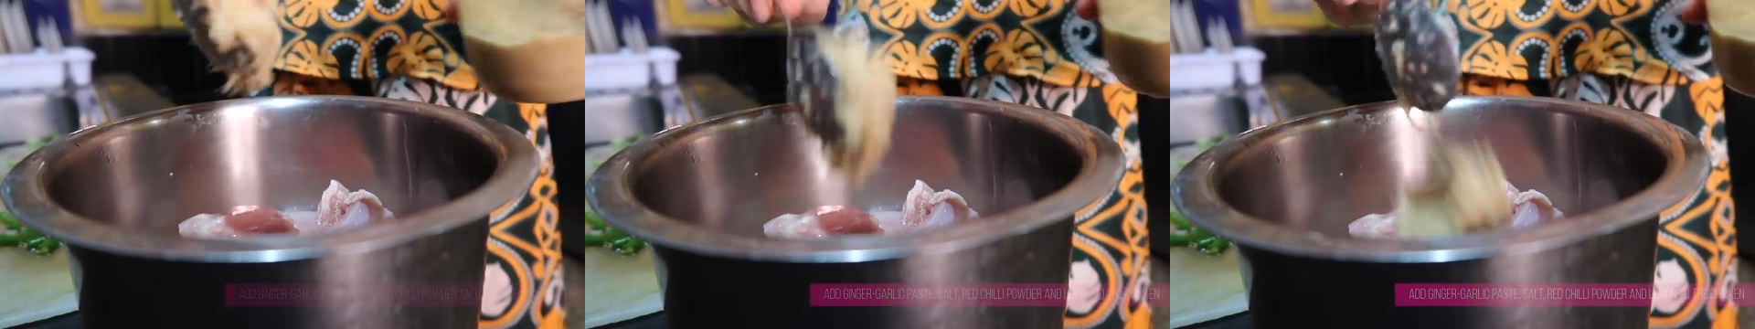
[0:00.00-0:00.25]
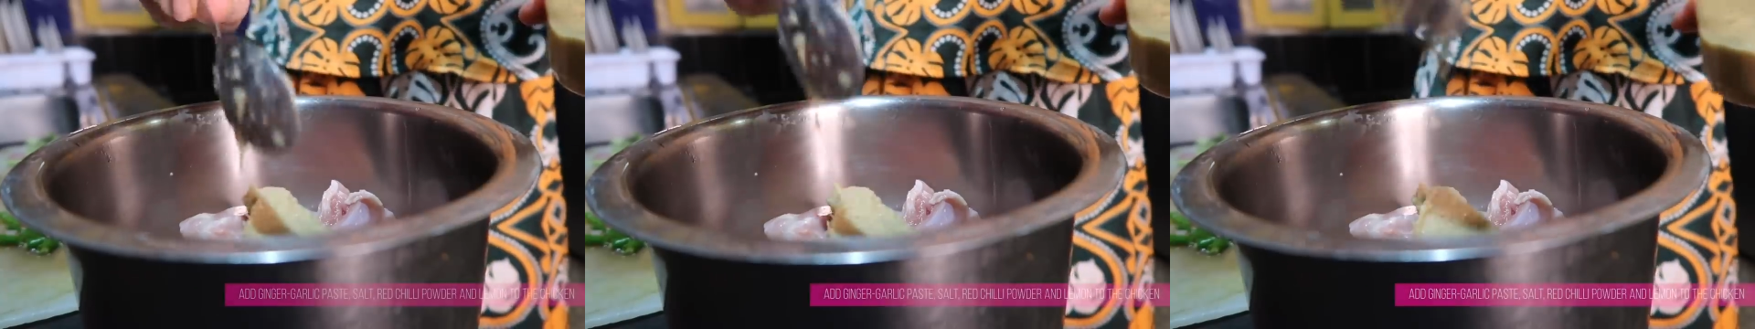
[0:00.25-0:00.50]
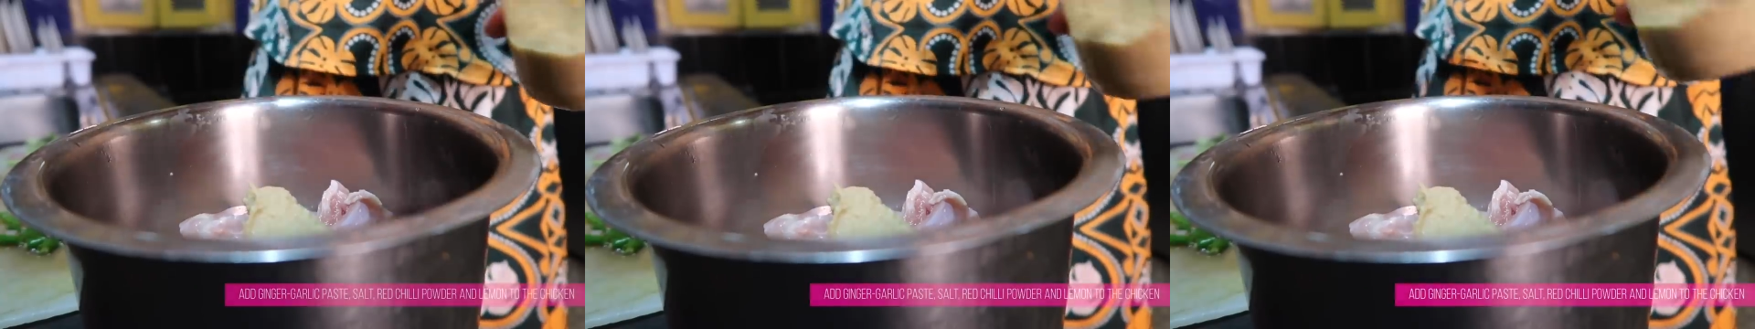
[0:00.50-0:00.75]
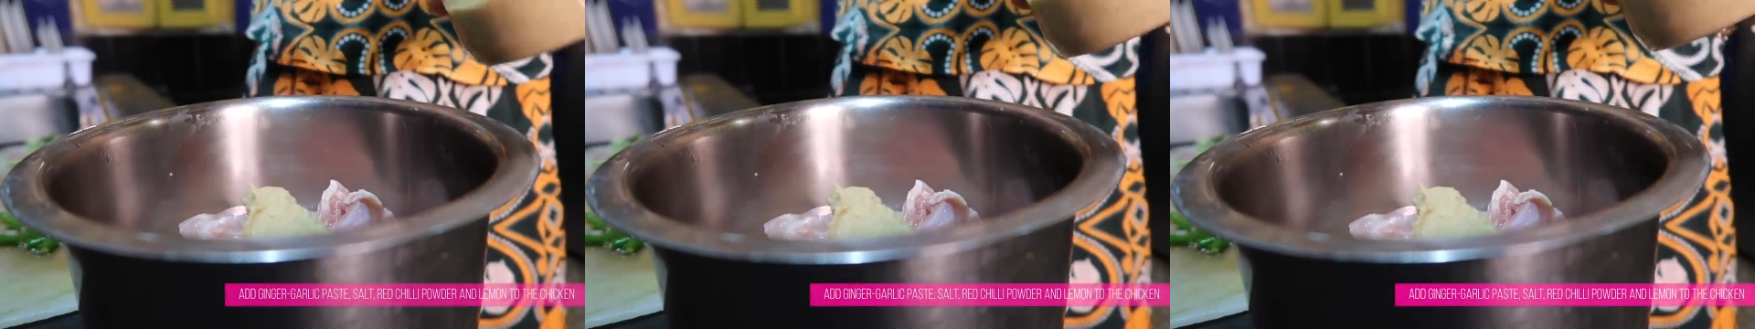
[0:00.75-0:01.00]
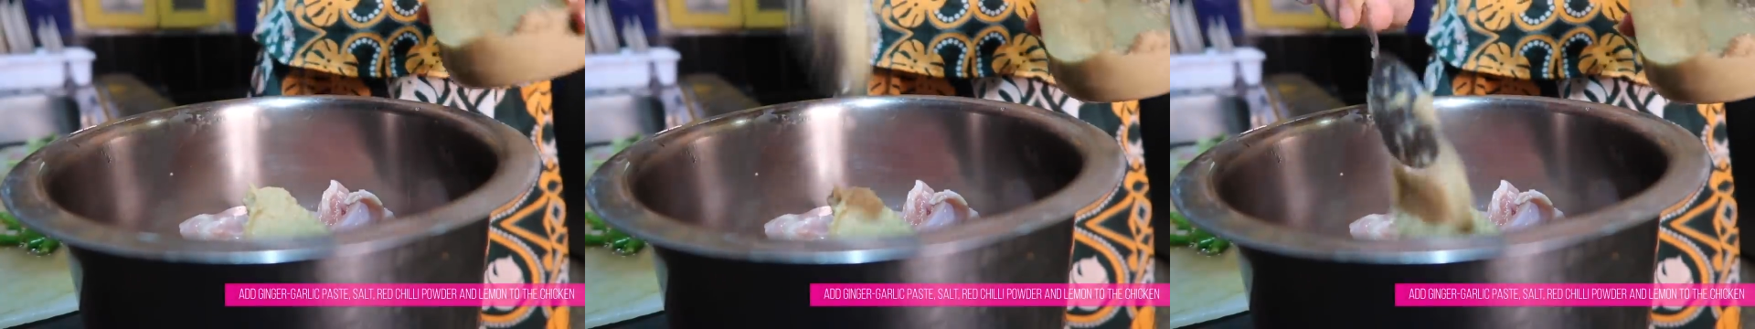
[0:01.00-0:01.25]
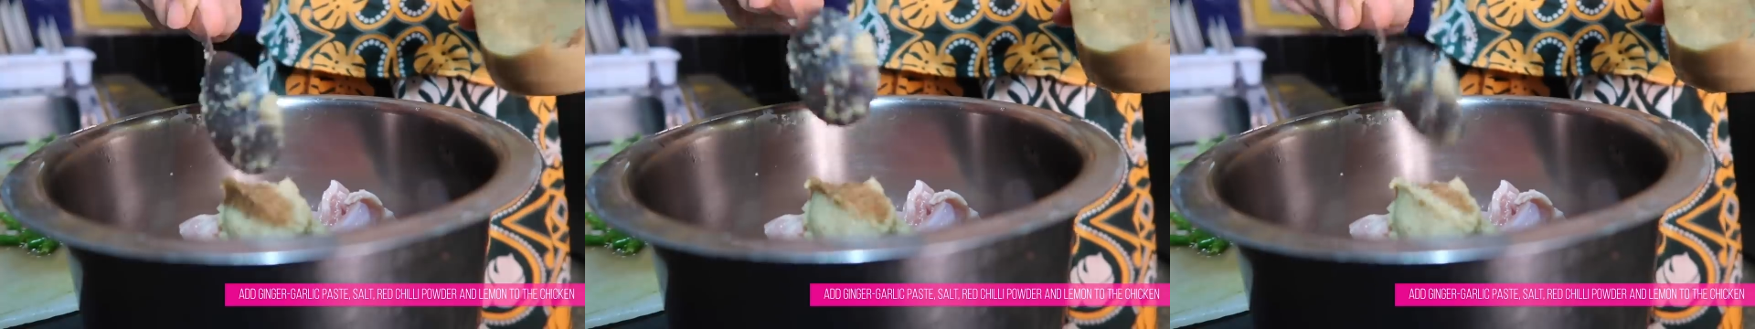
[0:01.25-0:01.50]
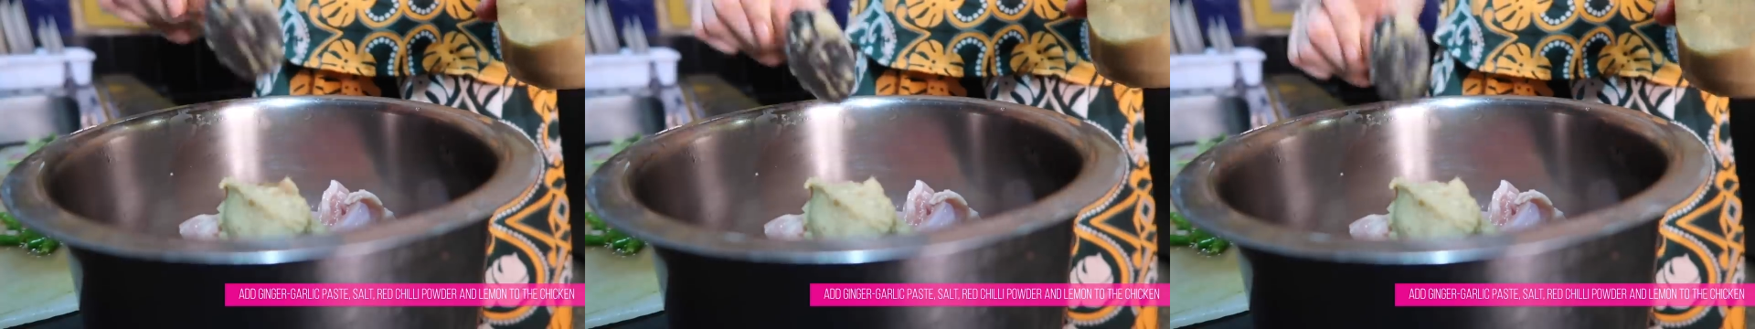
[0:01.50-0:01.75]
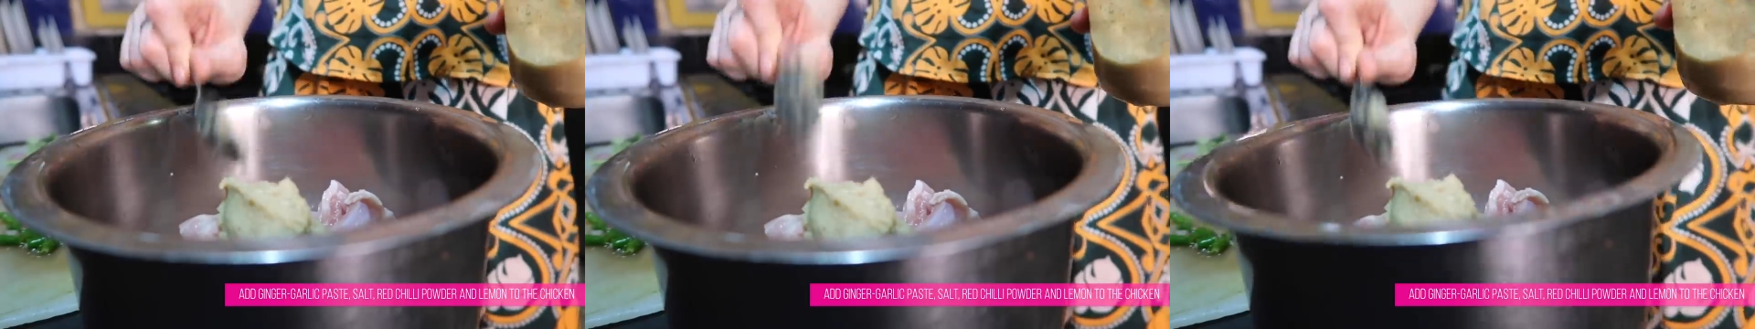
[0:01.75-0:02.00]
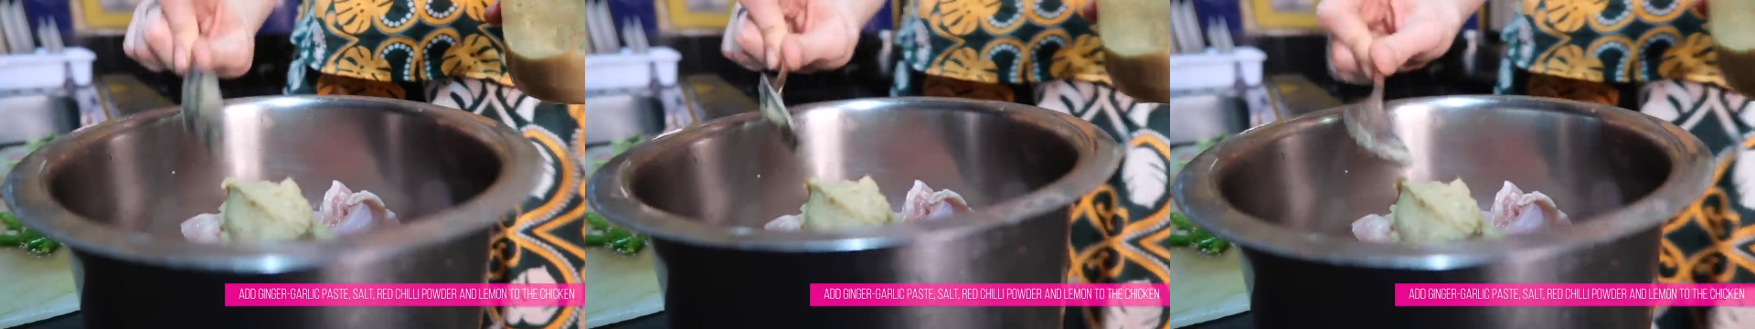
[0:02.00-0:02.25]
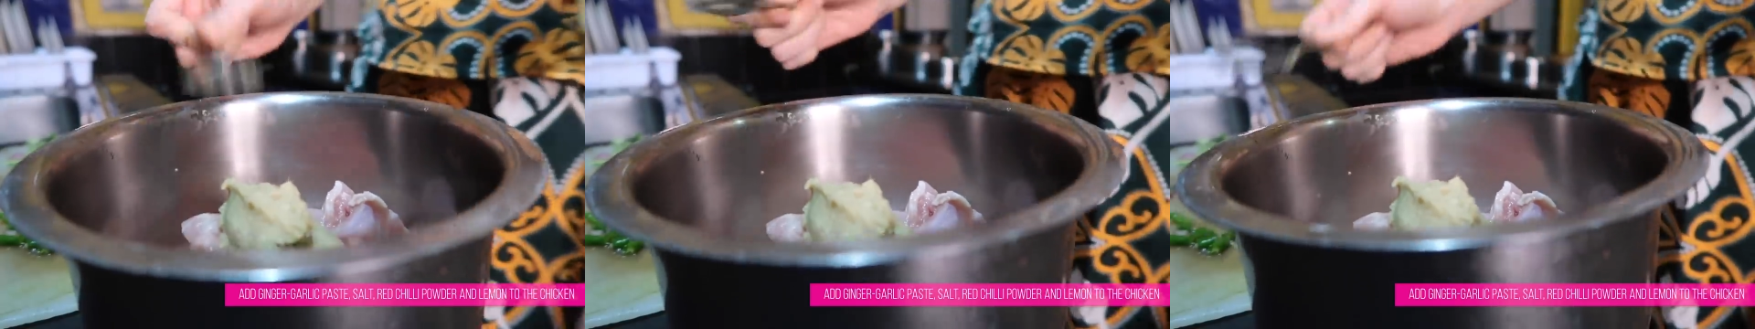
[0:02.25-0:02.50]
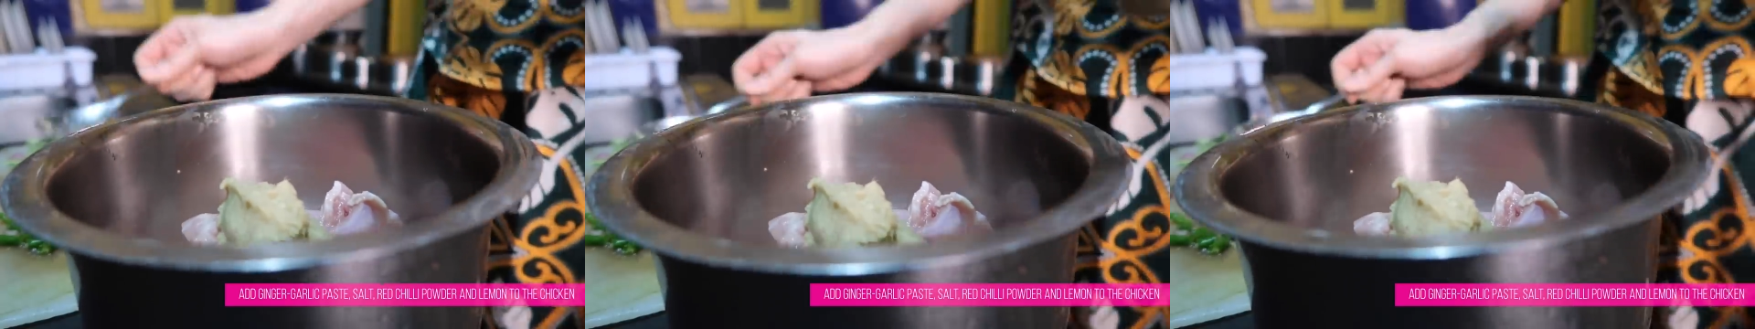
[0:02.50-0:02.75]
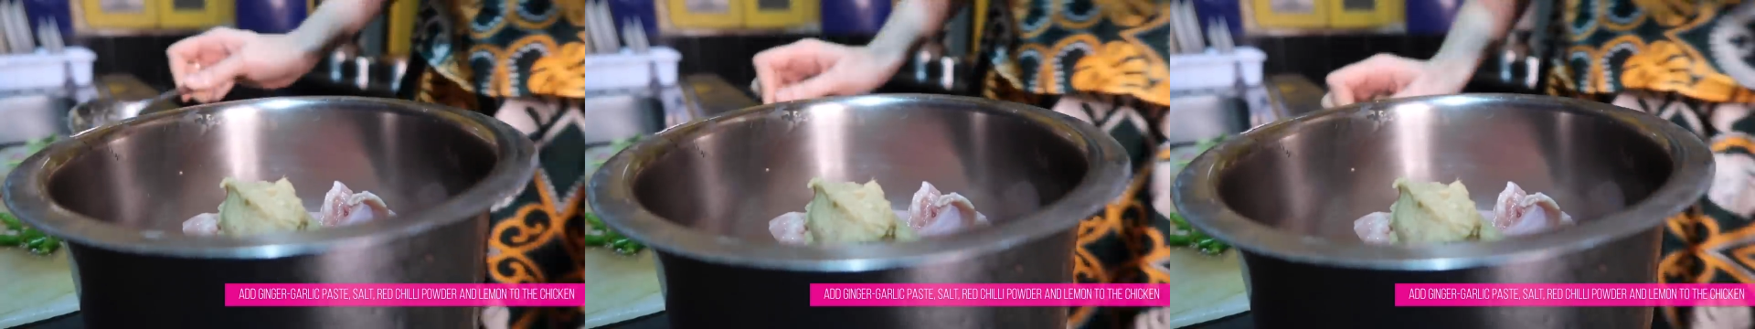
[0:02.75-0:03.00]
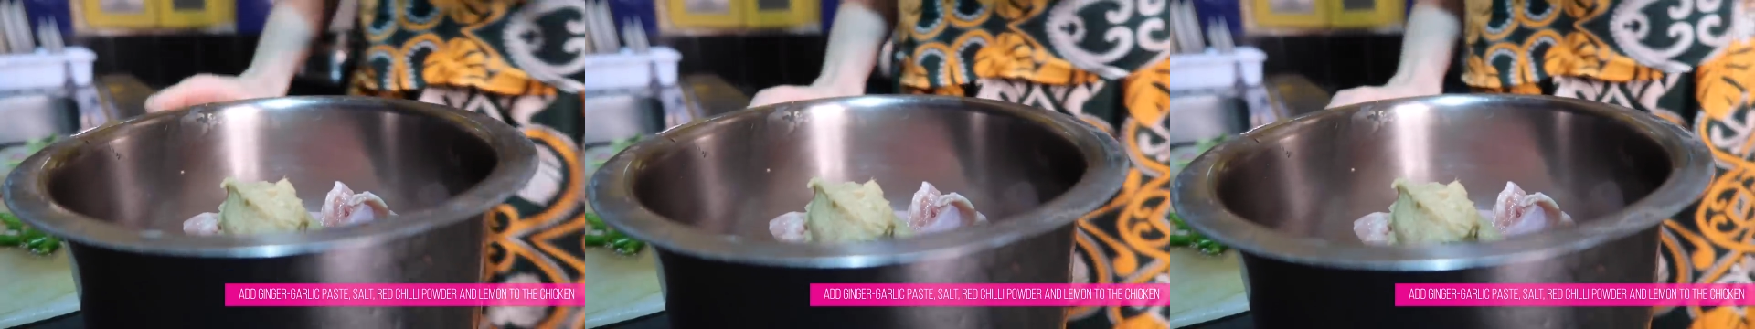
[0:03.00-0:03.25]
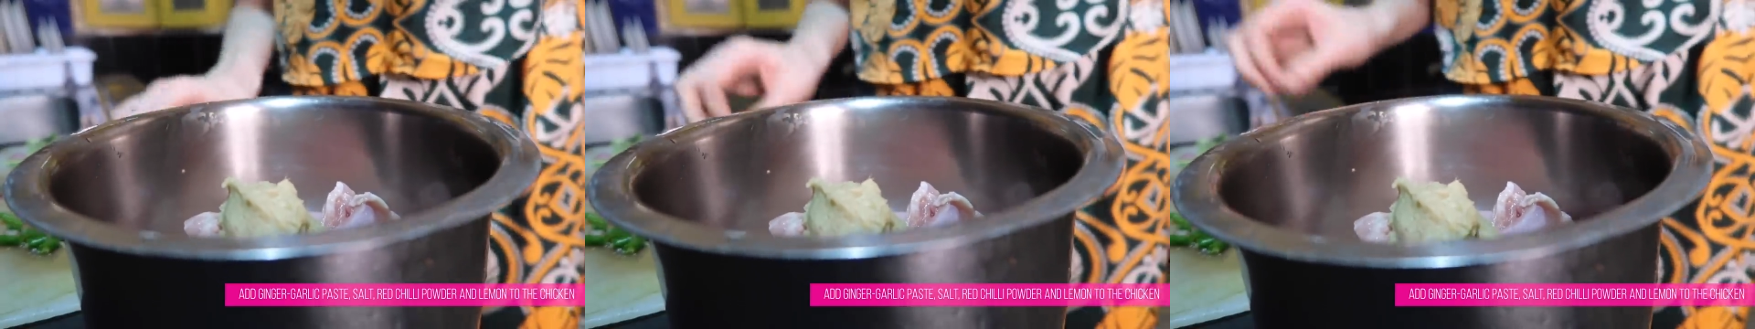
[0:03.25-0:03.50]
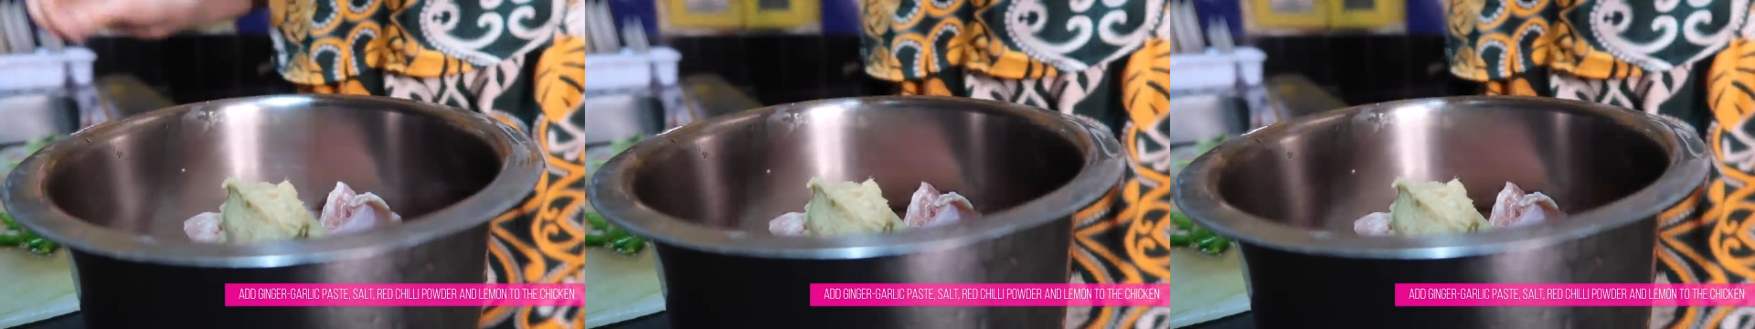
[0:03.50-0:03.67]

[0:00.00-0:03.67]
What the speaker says: [unreadable: no face in view]